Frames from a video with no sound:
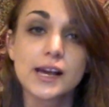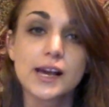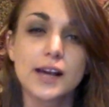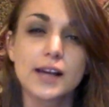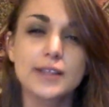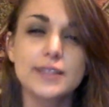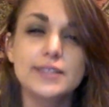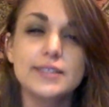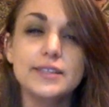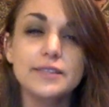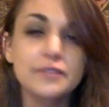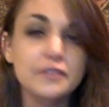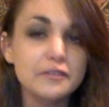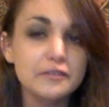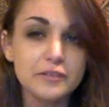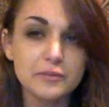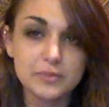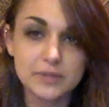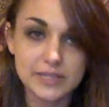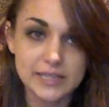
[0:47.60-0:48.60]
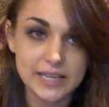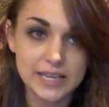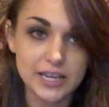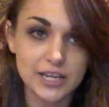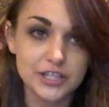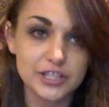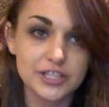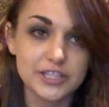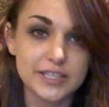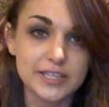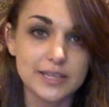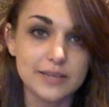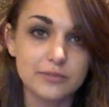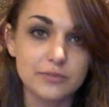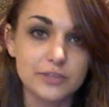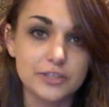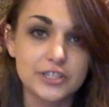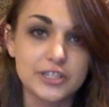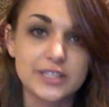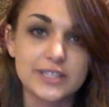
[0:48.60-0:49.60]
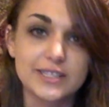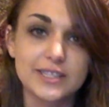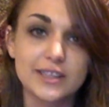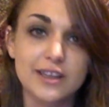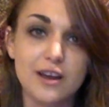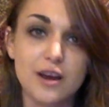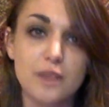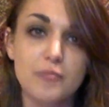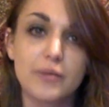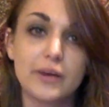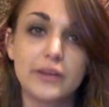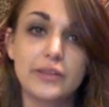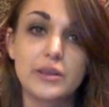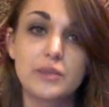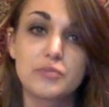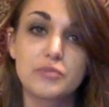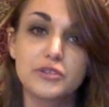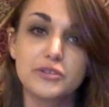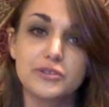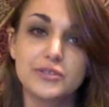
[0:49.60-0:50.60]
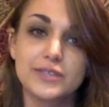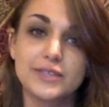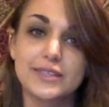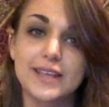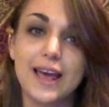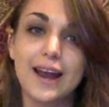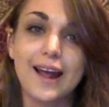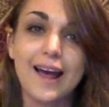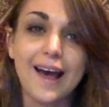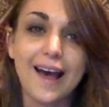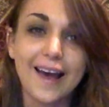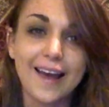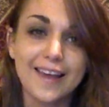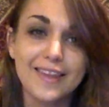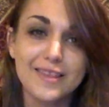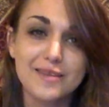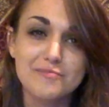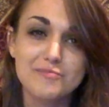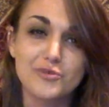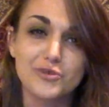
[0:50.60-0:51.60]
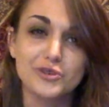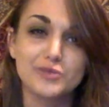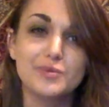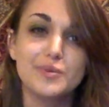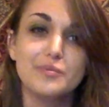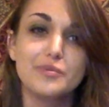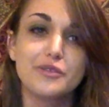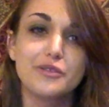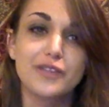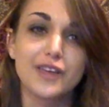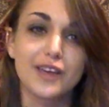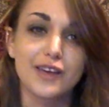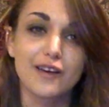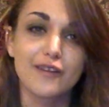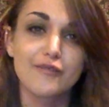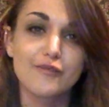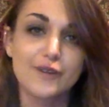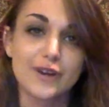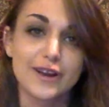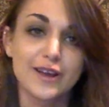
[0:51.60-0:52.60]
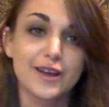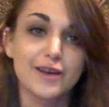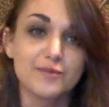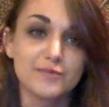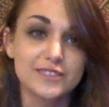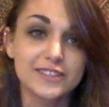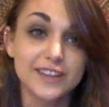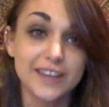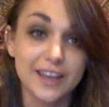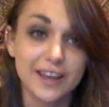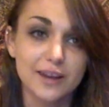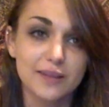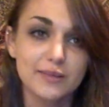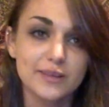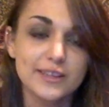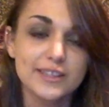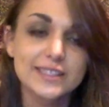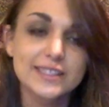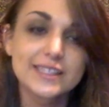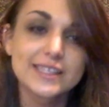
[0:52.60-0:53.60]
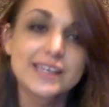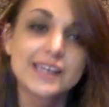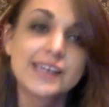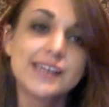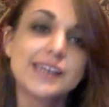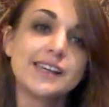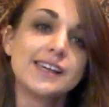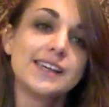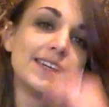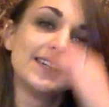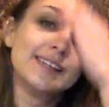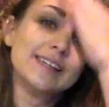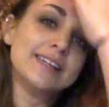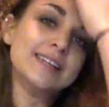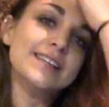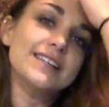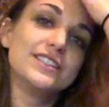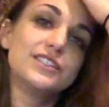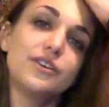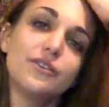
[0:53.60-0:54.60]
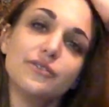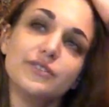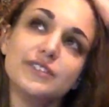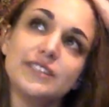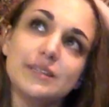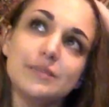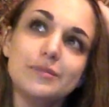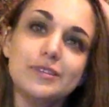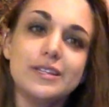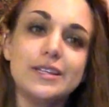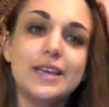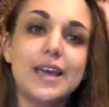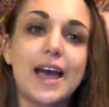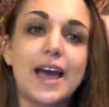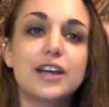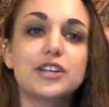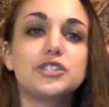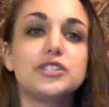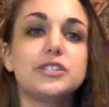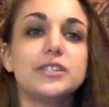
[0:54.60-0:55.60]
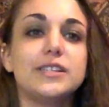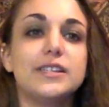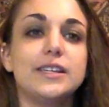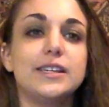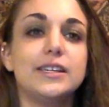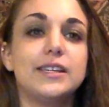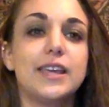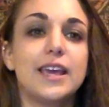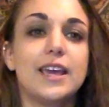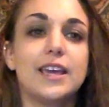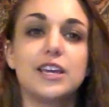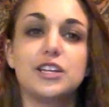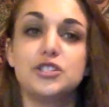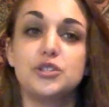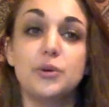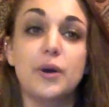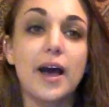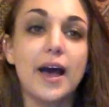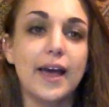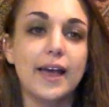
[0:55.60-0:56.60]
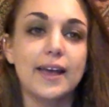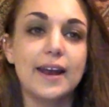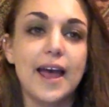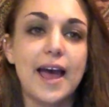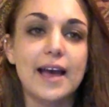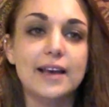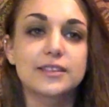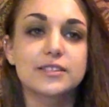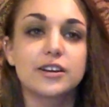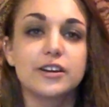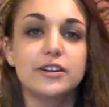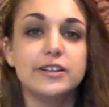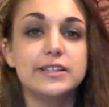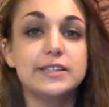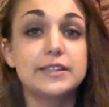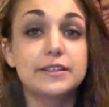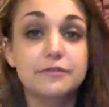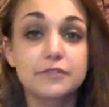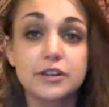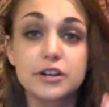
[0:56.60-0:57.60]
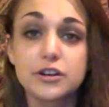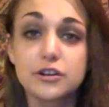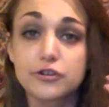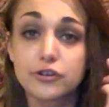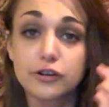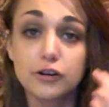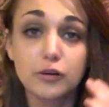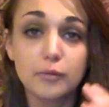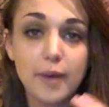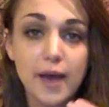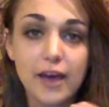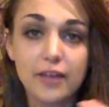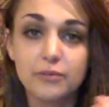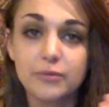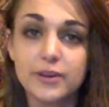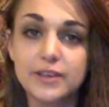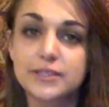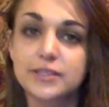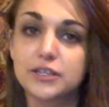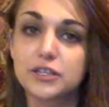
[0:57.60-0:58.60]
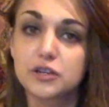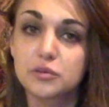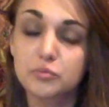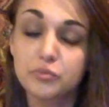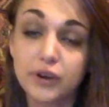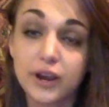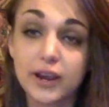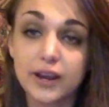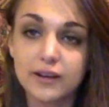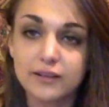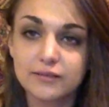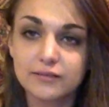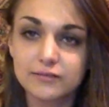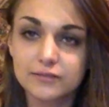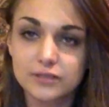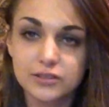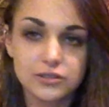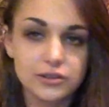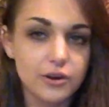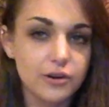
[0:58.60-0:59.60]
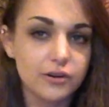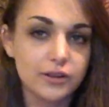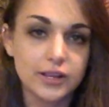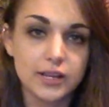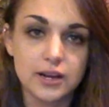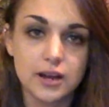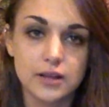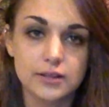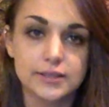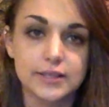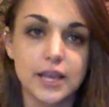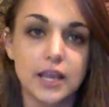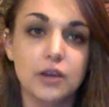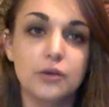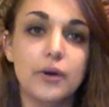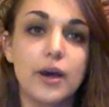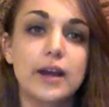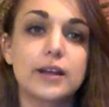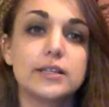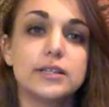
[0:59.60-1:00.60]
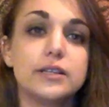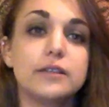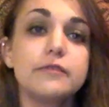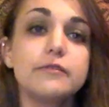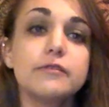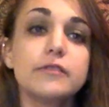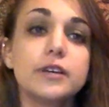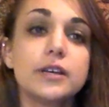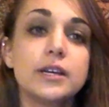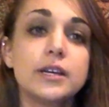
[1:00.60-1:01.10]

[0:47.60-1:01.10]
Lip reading: It's different from THC, which is the compound that produces that high that most people think of when it comes to cannabis. So CBD actually can't get you high. It acts on different neural pathways in your brain. It's totally non-psychoactive.